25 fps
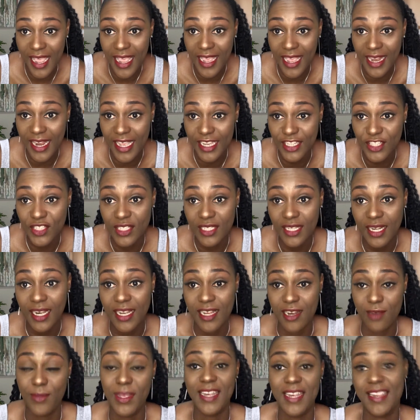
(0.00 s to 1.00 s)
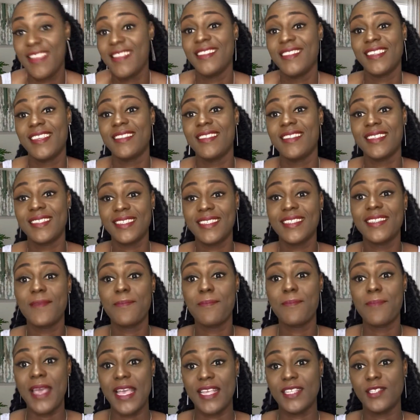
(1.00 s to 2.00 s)
eyelashes a little bit easier. This is
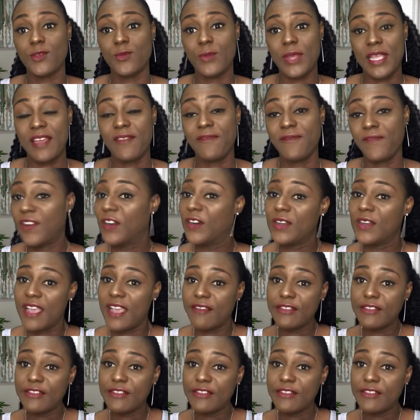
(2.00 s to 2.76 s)
the best way I found.